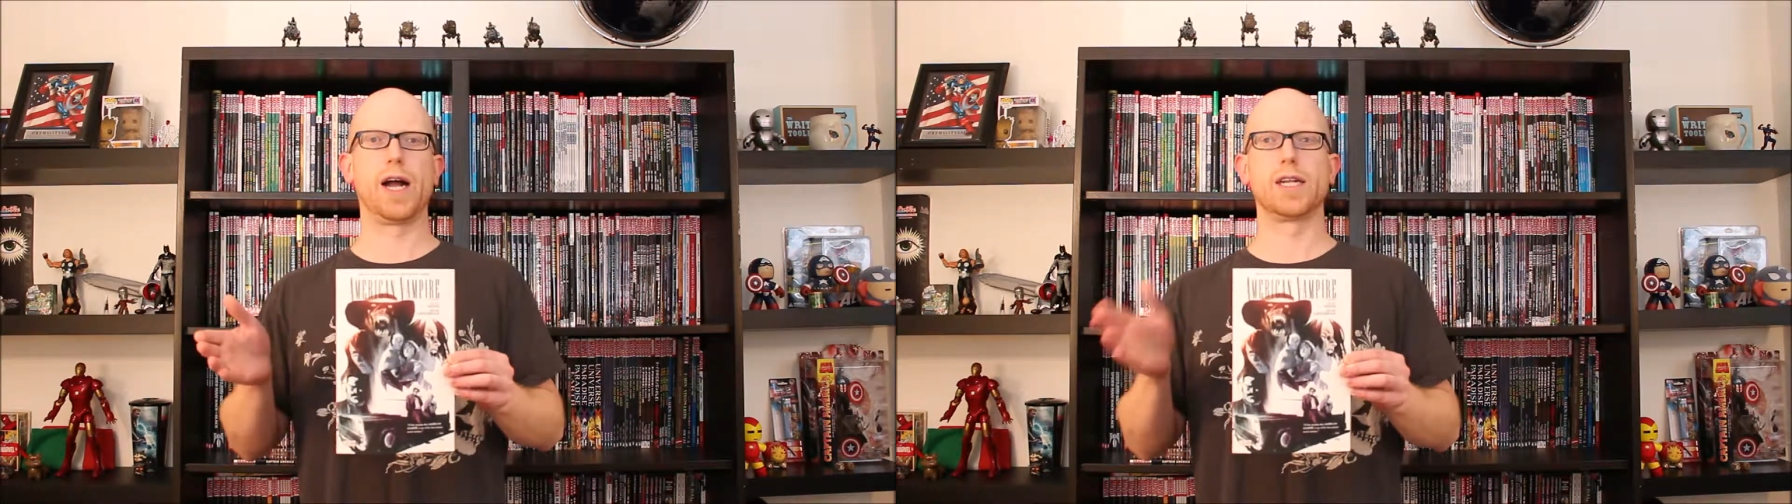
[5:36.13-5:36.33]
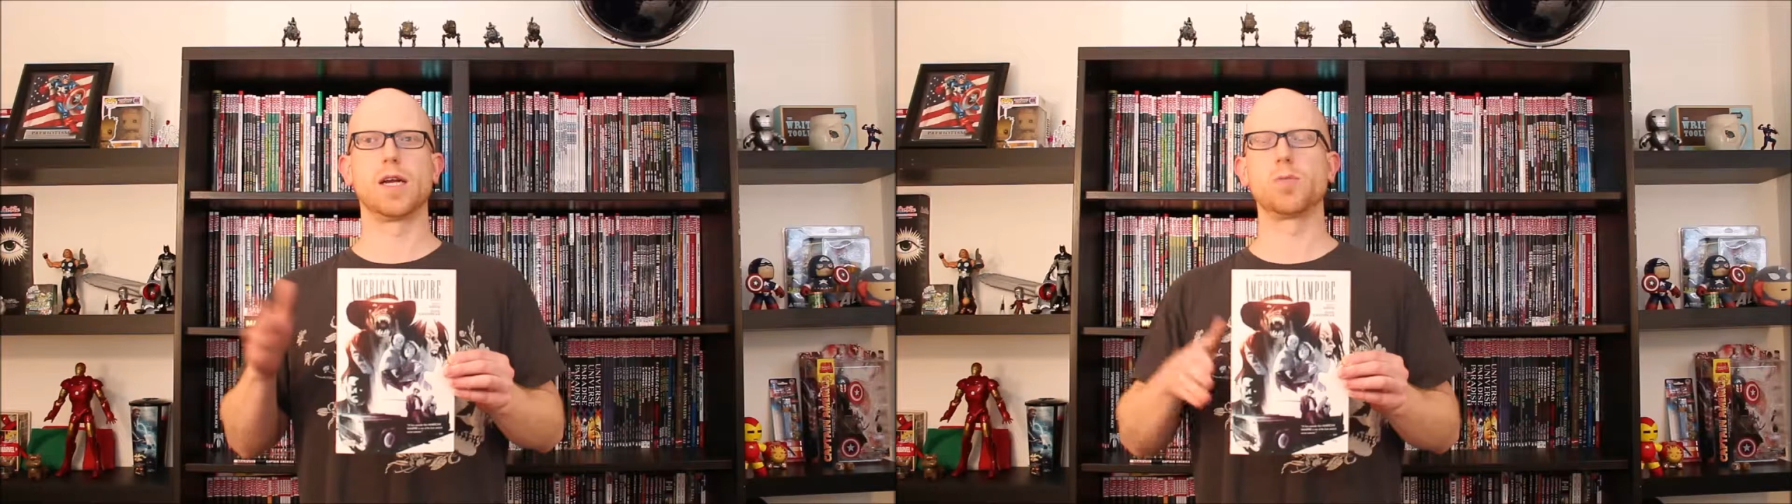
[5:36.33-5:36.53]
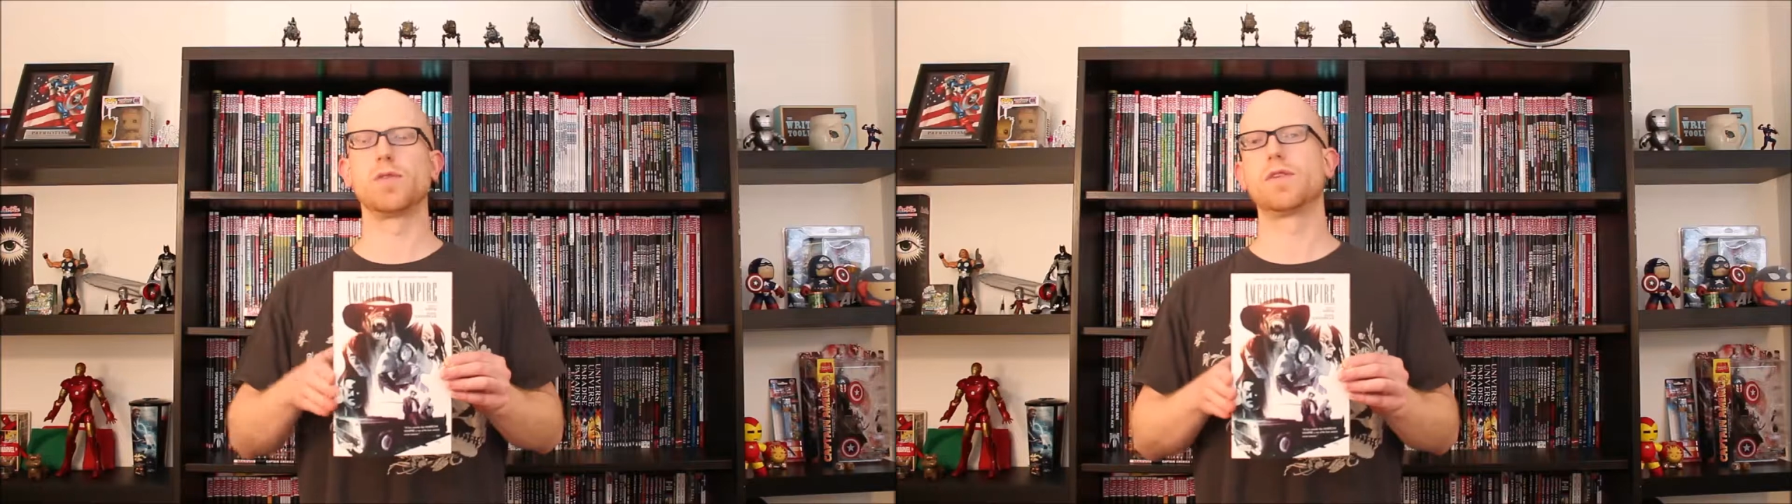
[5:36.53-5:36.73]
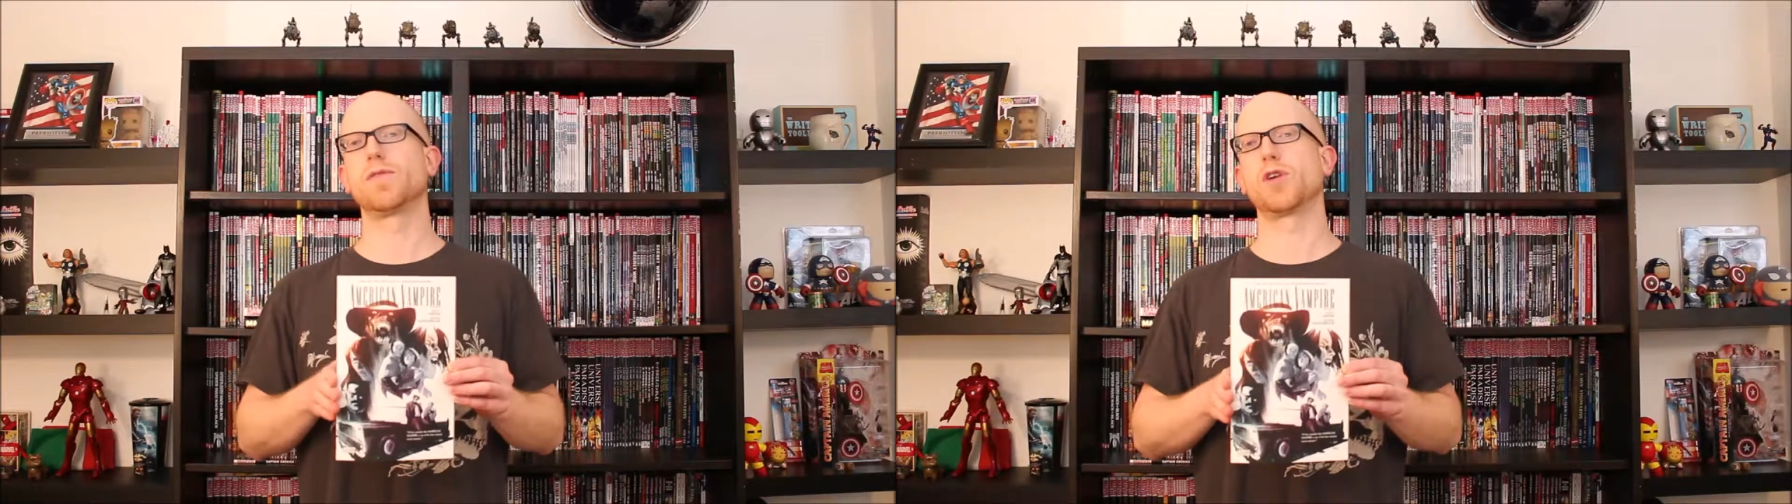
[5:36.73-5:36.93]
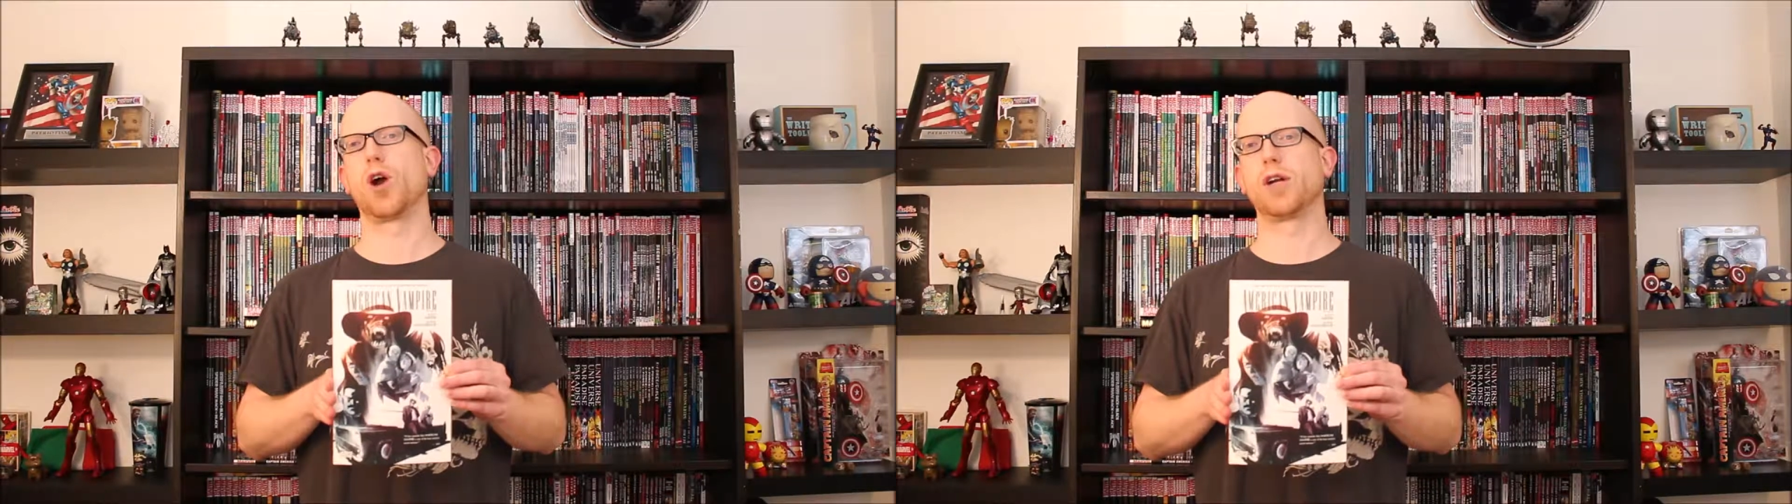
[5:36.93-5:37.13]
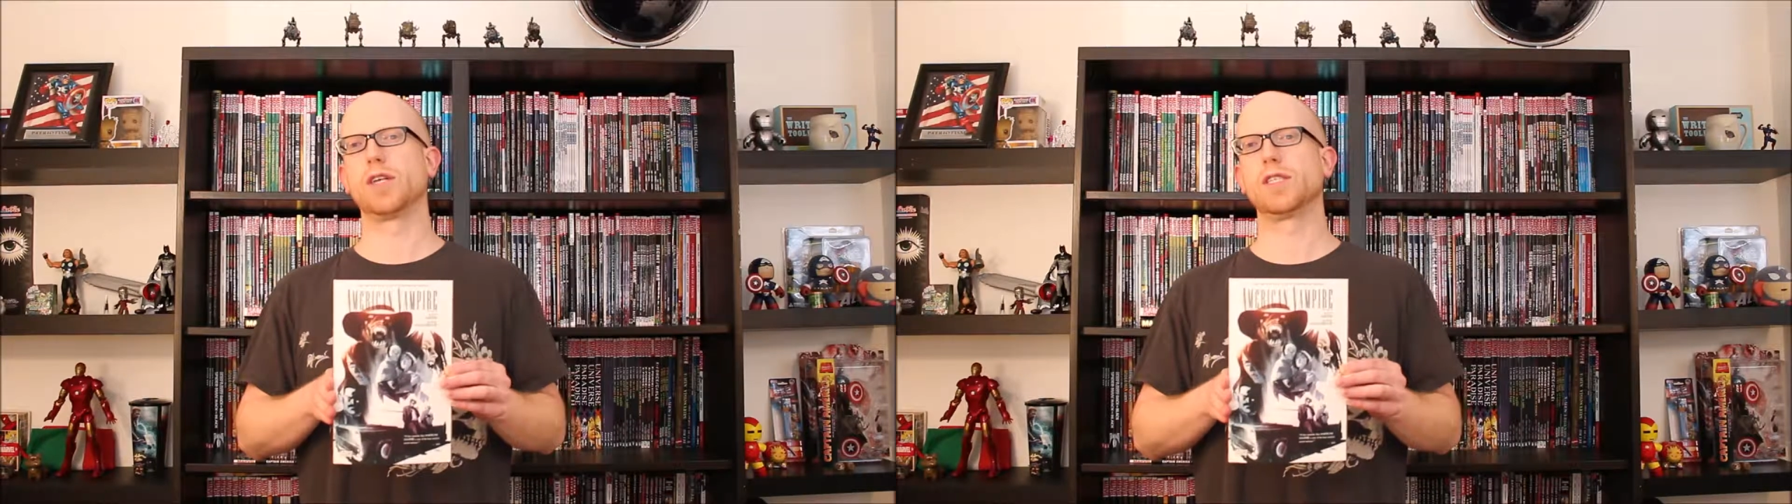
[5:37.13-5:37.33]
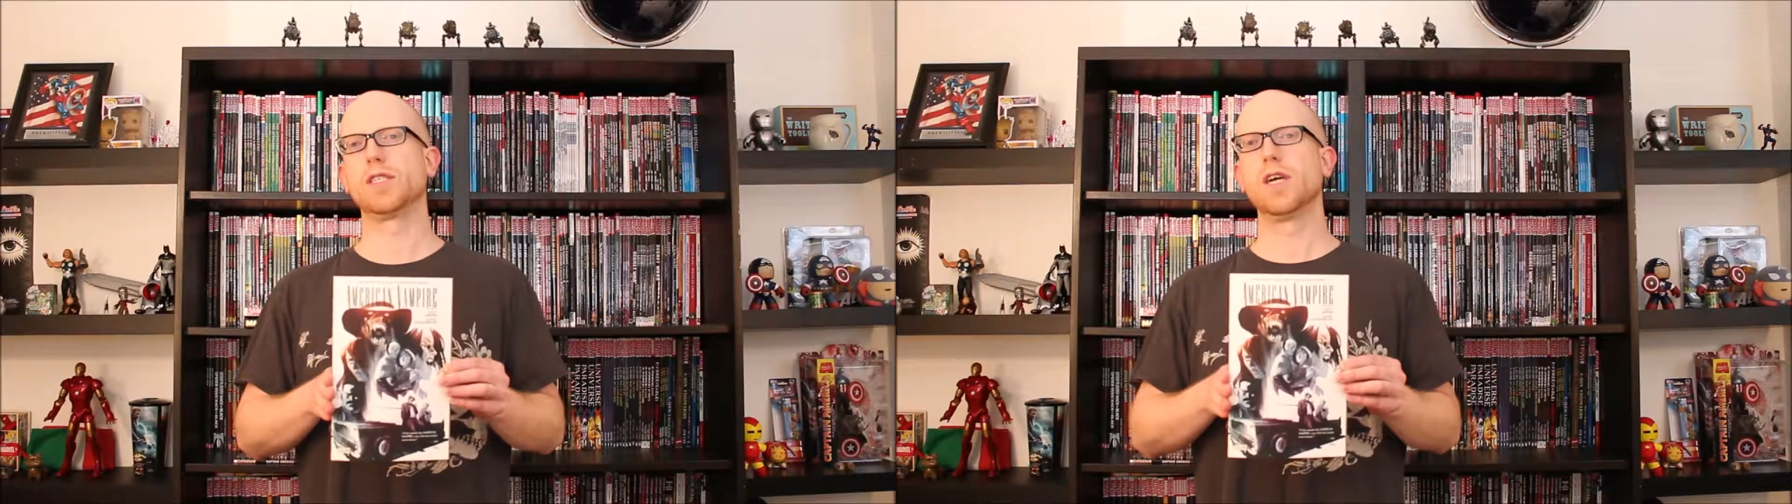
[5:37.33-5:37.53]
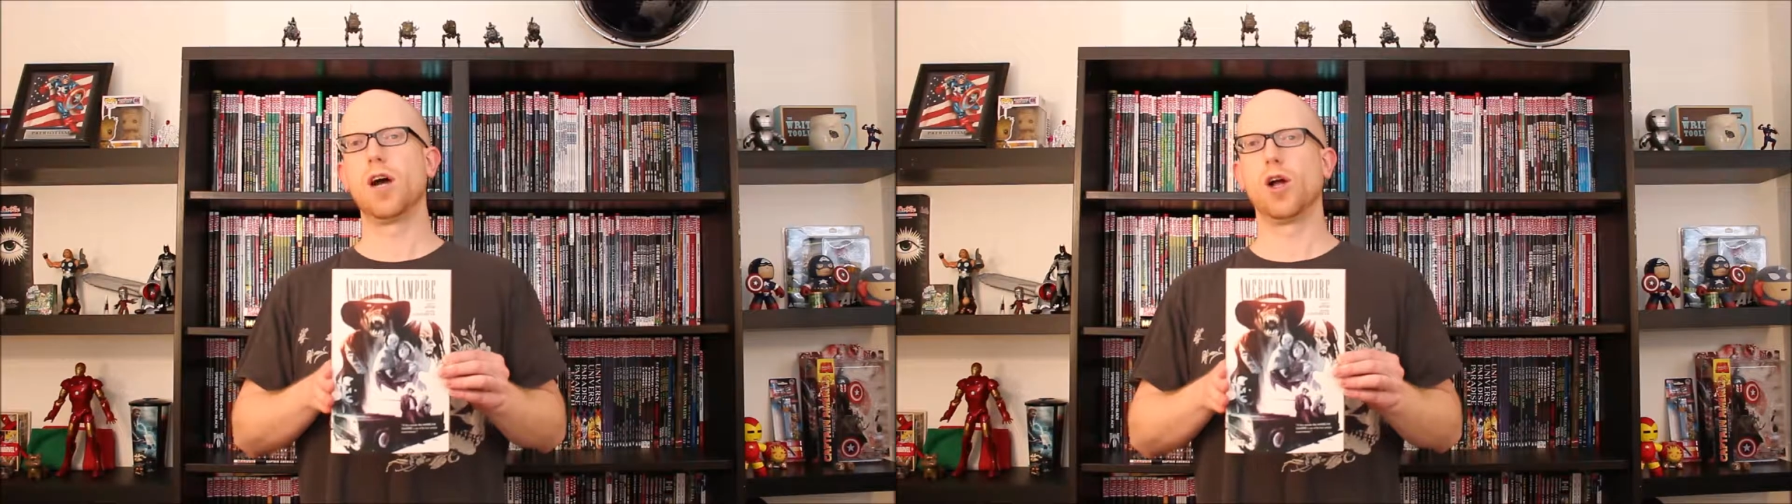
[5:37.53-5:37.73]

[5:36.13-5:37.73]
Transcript: a number of different artists,